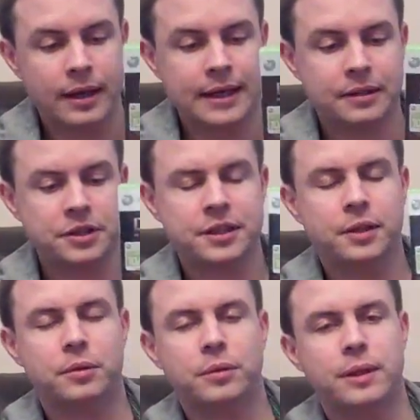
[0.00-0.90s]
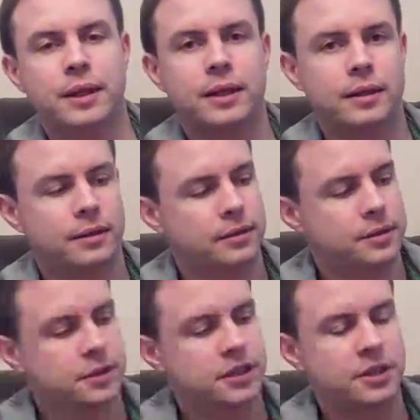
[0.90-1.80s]
Now, just a little,
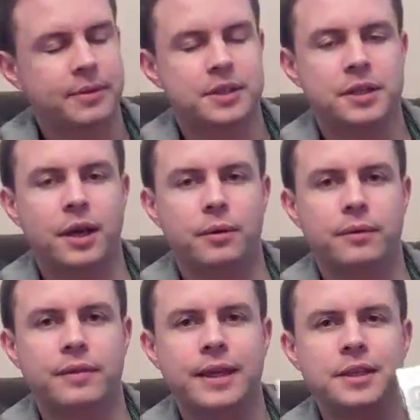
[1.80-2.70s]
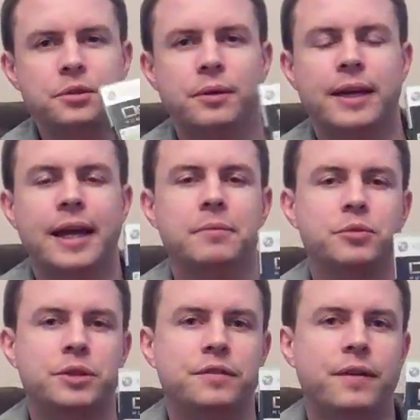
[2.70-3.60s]
just something to note. These sort of games,
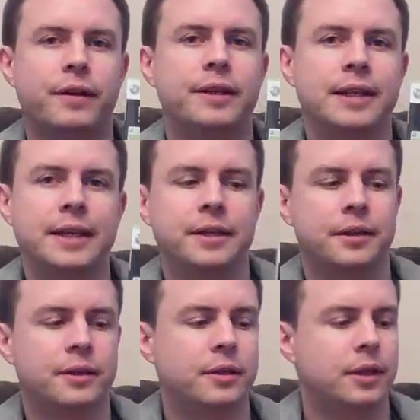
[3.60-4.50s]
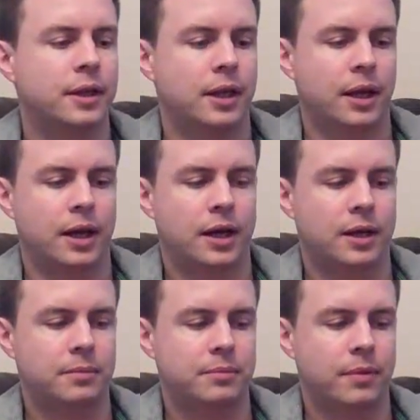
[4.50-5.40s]
which are very linear,
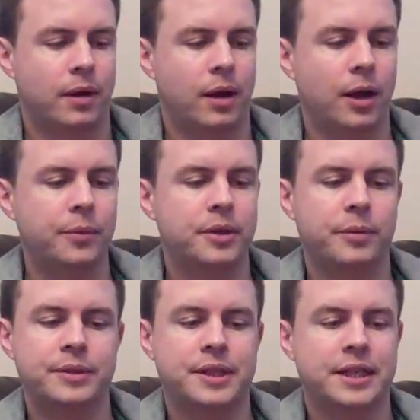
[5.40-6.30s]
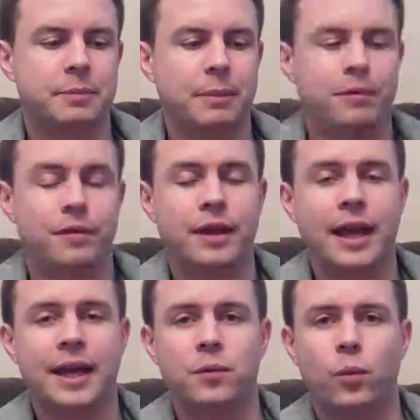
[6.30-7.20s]
I would always say to people, if you
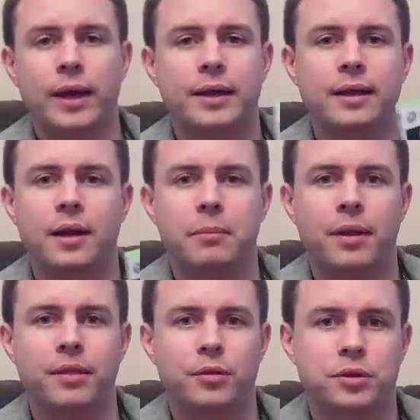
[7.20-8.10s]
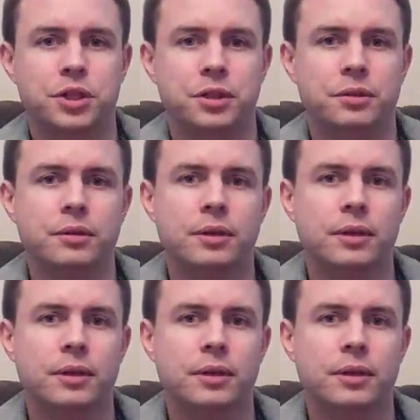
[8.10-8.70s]
can, wait a month or two,